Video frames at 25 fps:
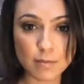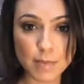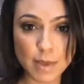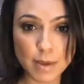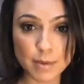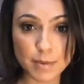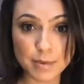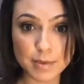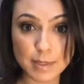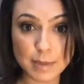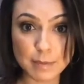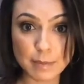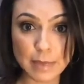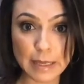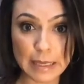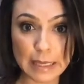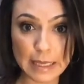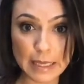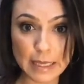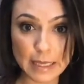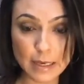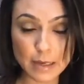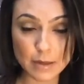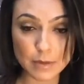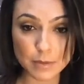Maybe it was in my
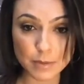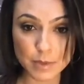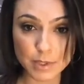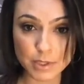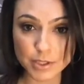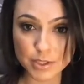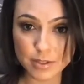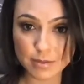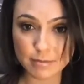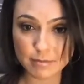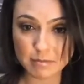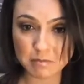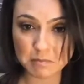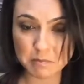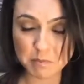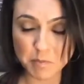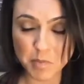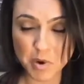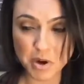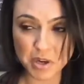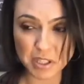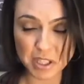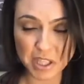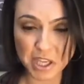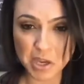head, which
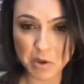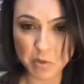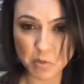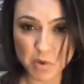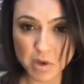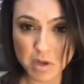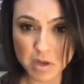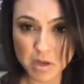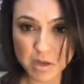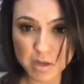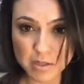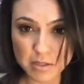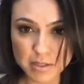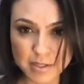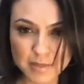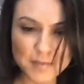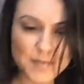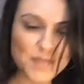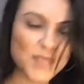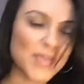partly it was.